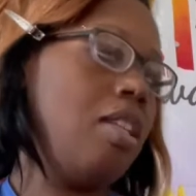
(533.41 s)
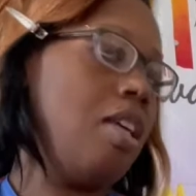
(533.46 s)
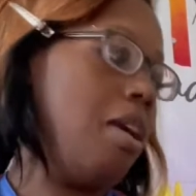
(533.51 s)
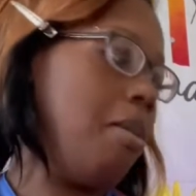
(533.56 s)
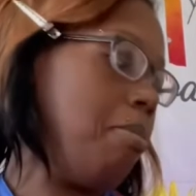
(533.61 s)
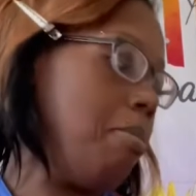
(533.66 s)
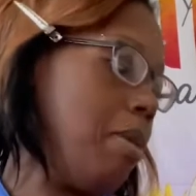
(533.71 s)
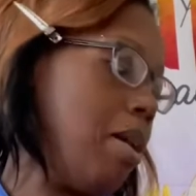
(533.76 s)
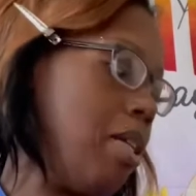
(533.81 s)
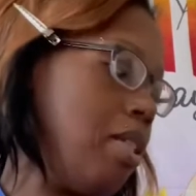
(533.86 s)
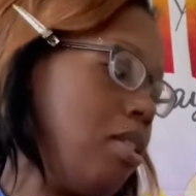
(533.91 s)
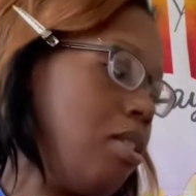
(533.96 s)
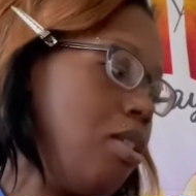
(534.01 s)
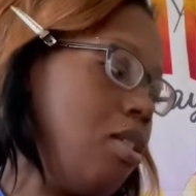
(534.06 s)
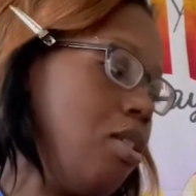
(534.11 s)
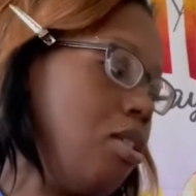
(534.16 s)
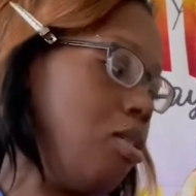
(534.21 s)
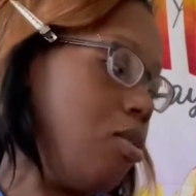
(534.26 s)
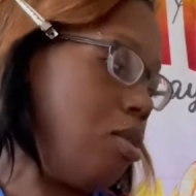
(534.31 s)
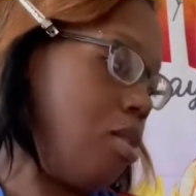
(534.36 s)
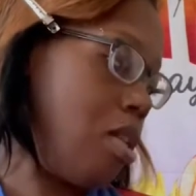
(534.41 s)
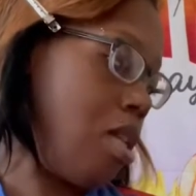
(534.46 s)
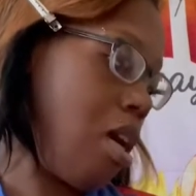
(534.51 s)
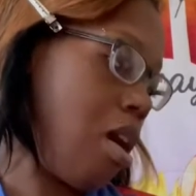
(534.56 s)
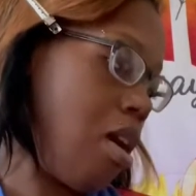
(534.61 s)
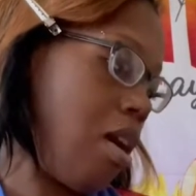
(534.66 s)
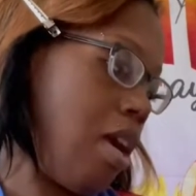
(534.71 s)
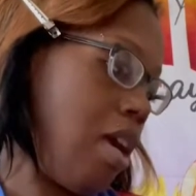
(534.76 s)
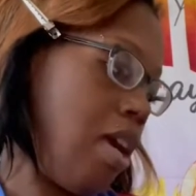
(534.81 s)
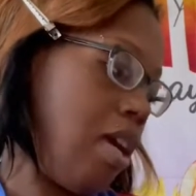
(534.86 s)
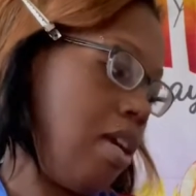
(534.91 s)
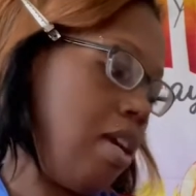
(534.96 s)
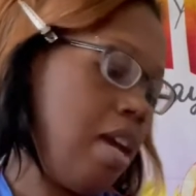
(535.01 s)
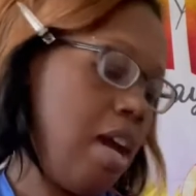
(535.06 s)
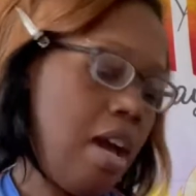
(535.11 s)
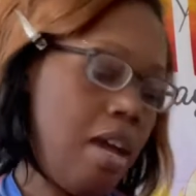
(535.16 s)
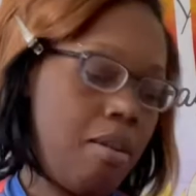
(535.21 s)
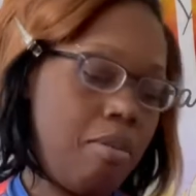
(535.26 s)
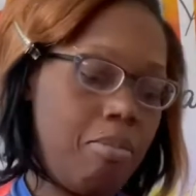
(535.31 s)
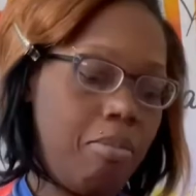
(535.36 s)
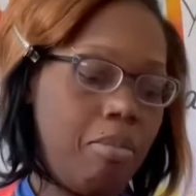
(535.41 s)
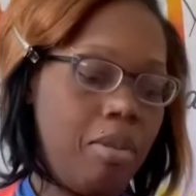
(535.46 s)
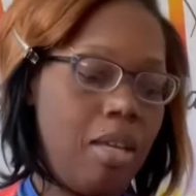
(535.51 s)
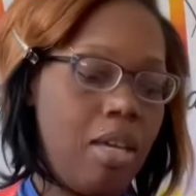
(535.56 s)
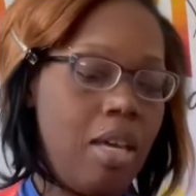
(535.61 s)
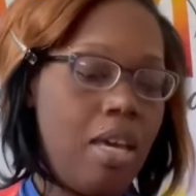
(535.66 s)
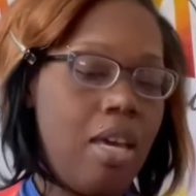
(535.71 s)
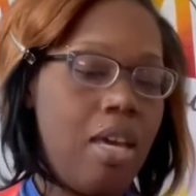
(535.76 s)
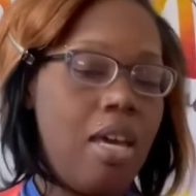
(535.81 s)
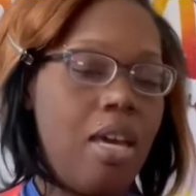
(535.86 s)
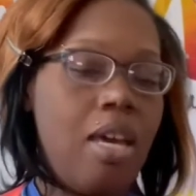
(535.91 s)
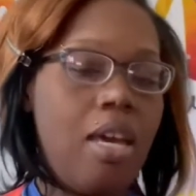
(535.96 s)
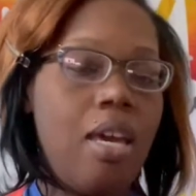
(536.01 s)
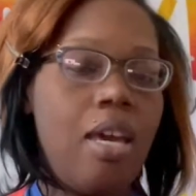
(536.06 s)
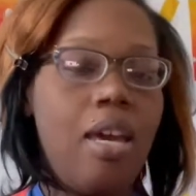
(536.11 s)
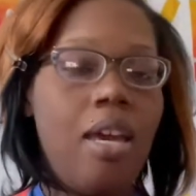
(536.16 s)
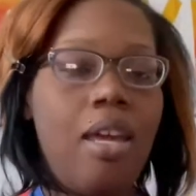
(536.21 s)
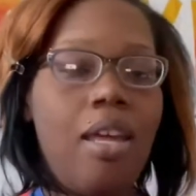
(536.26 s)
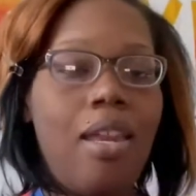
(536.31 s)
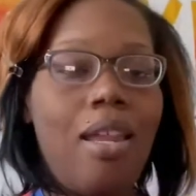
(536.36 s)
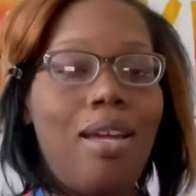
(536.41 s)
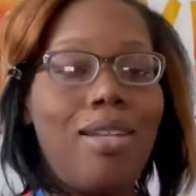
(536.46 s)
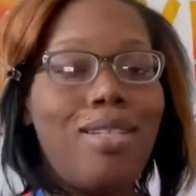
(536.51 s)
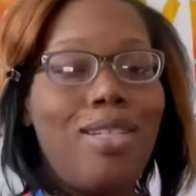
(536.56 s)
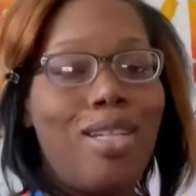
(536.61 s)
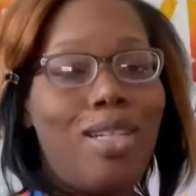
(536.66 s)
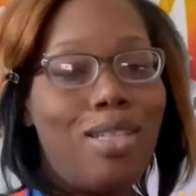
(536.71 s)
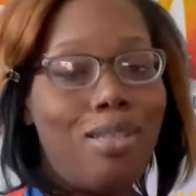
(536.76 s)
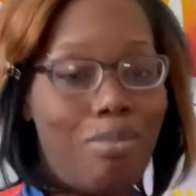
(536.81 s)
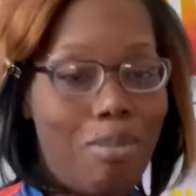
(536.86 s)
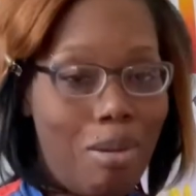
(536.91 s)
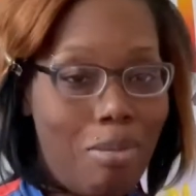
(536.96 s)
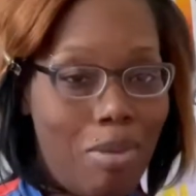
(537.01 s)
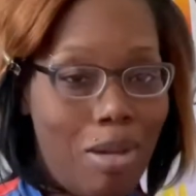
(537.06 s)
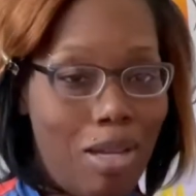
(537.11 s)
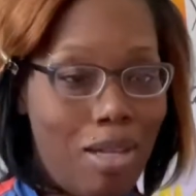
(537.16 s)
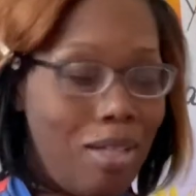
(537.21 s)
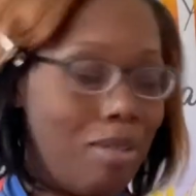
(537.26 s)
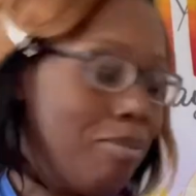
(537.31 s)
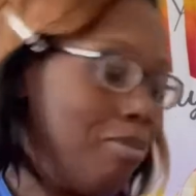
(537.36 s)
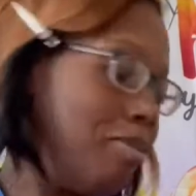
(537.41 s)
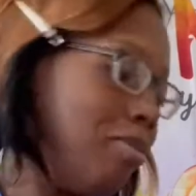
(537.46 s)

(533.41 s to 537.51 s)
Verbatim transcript: that my sister-in-law had got him and I changed my mind.